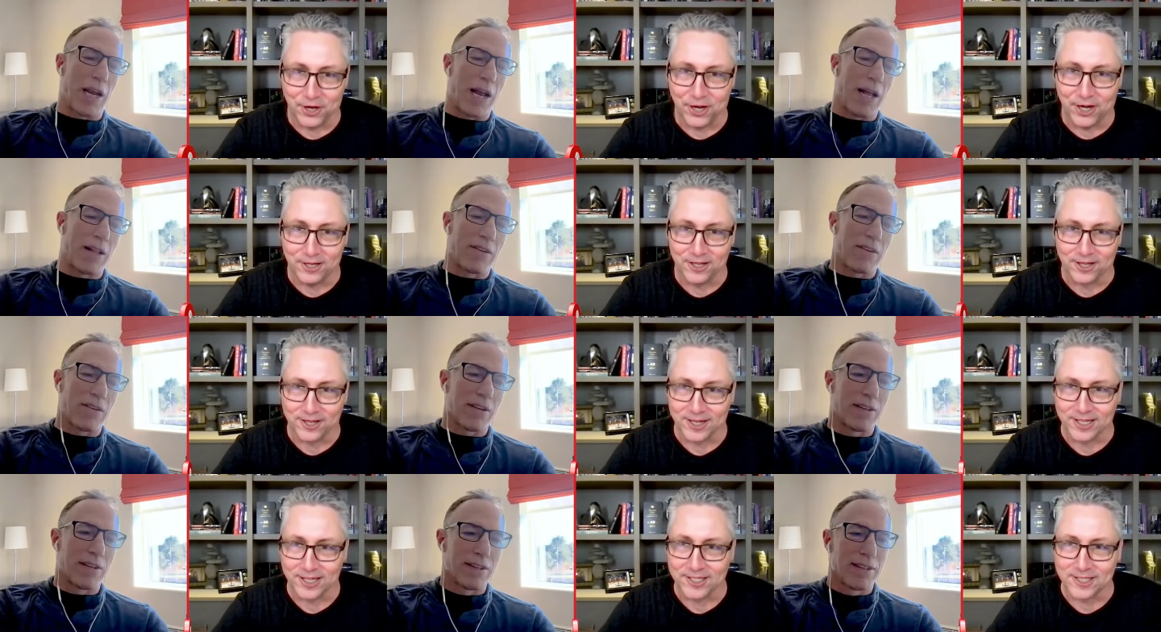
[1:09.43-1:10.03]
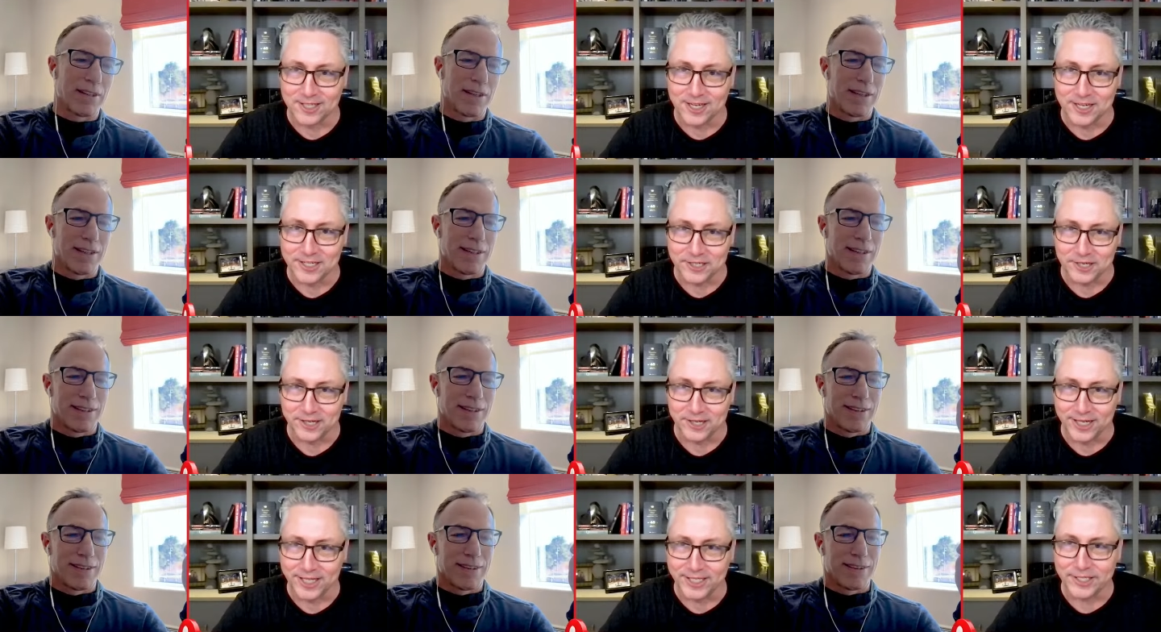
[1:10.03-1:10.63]
Speaker 1: holiday
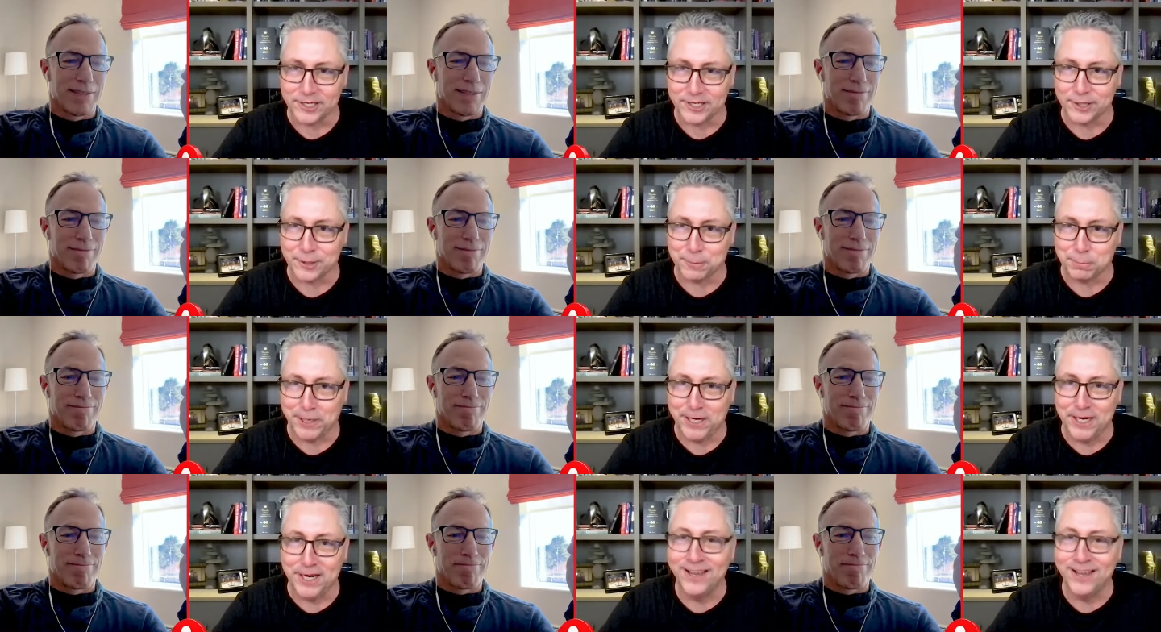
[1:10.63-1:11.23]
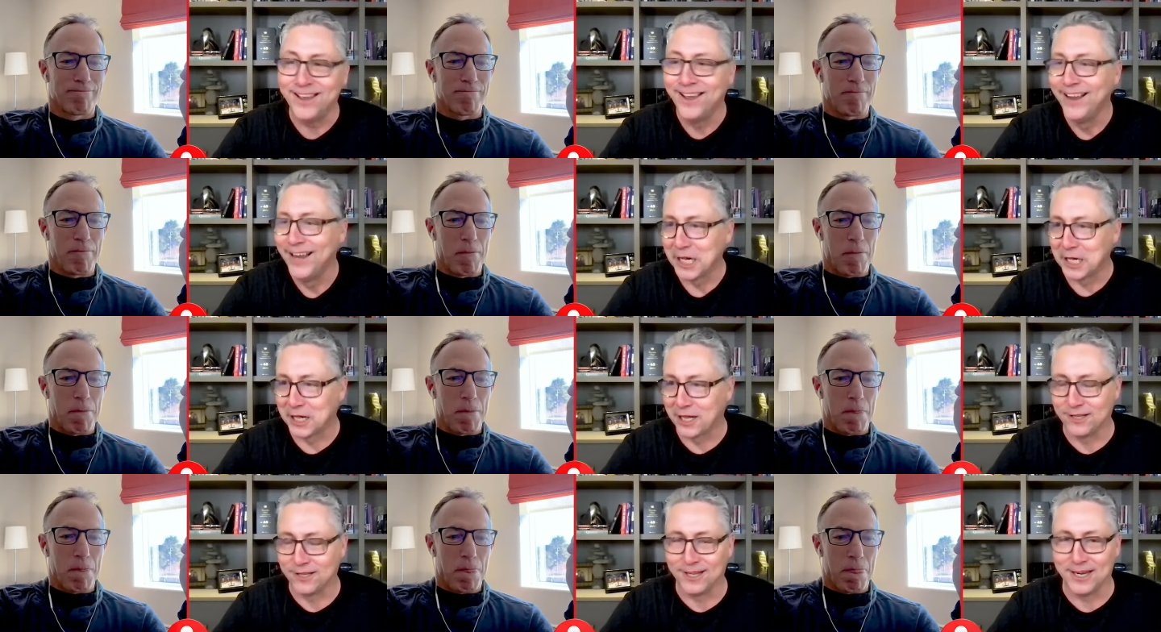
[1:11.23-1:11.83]
season. Let's just be
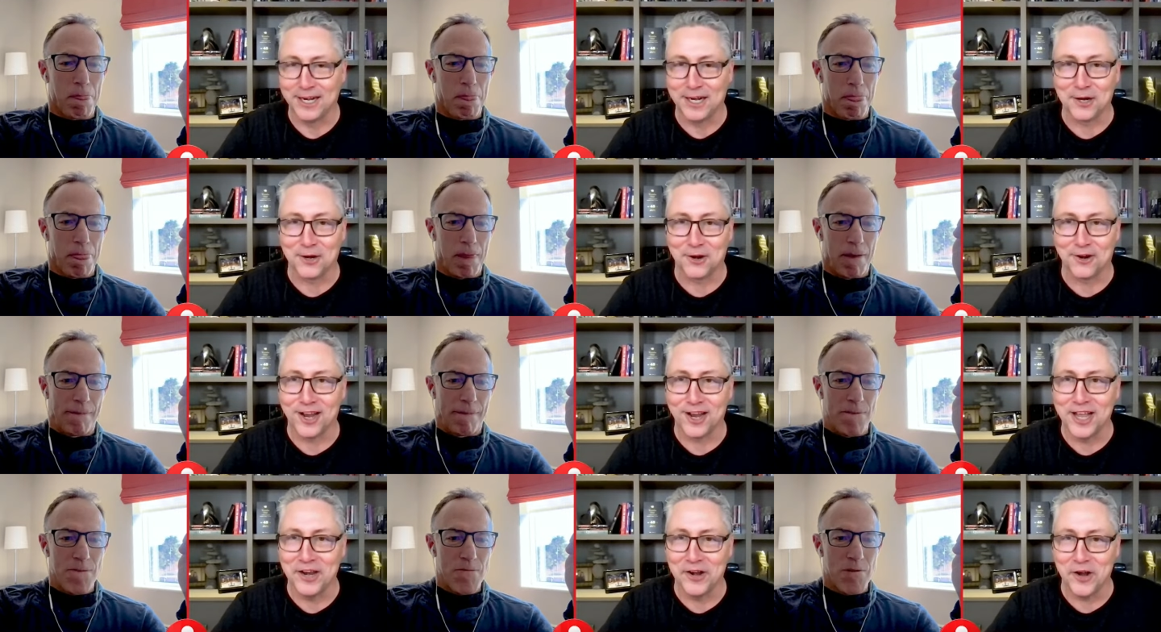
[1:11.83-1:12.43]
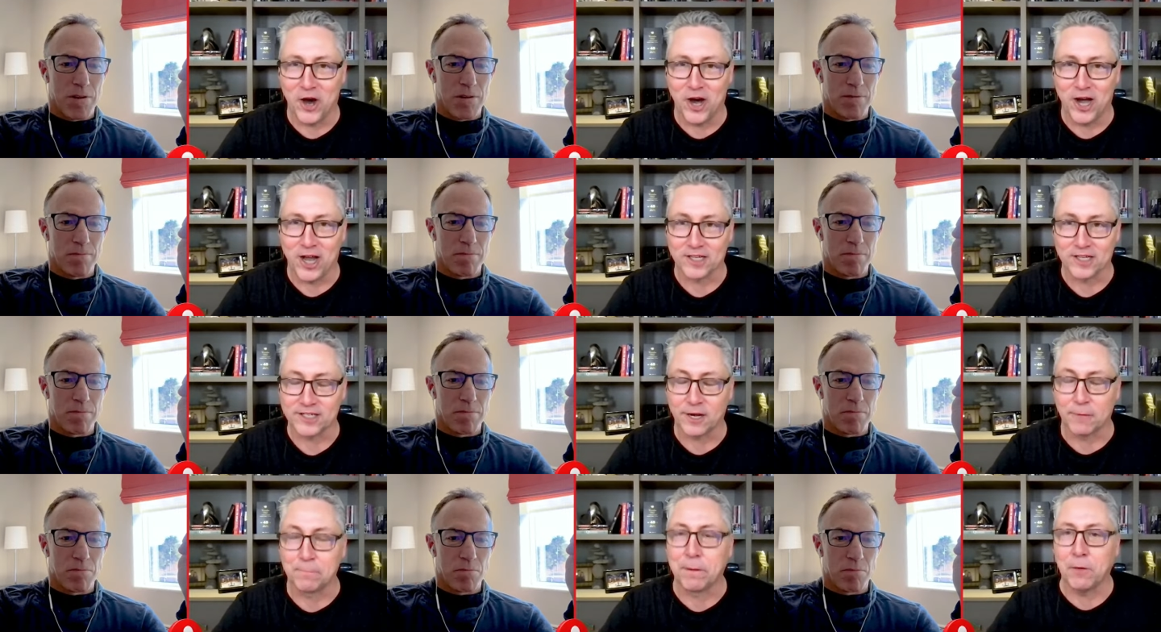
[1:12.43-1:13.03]
clear and
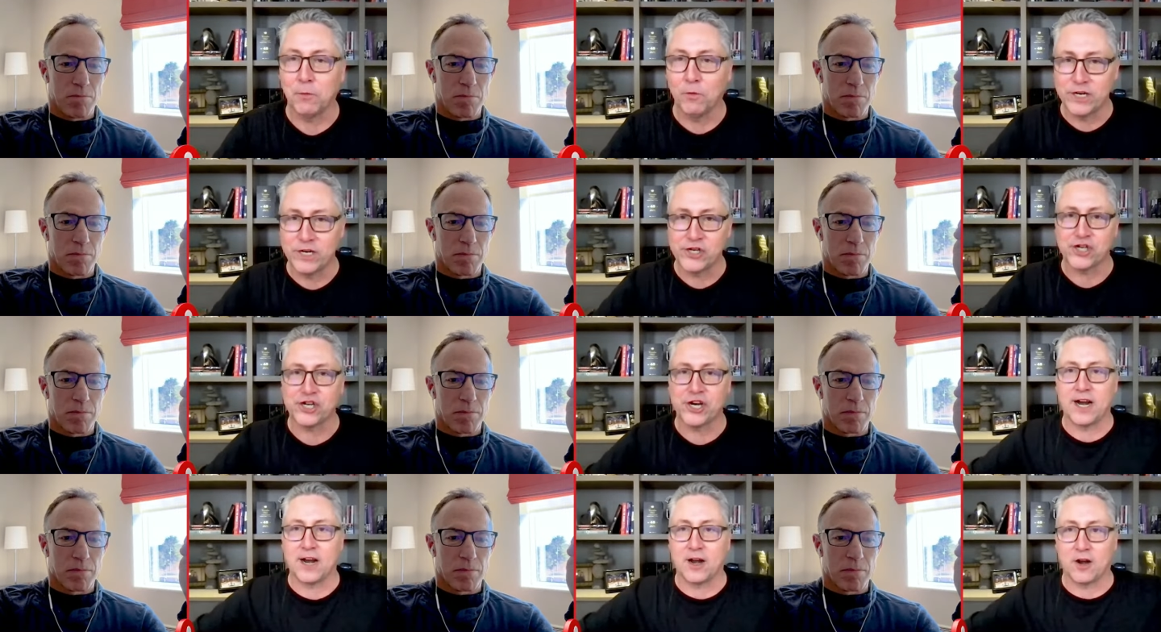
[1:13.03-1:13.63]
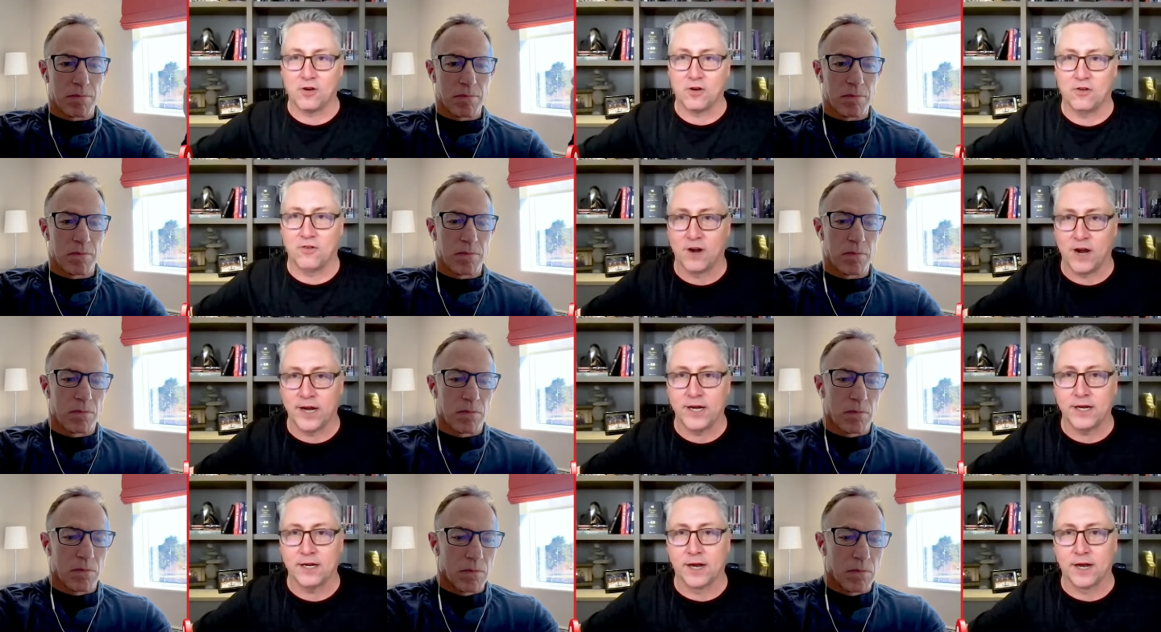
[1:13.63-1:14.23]
honest here. But we shared, right?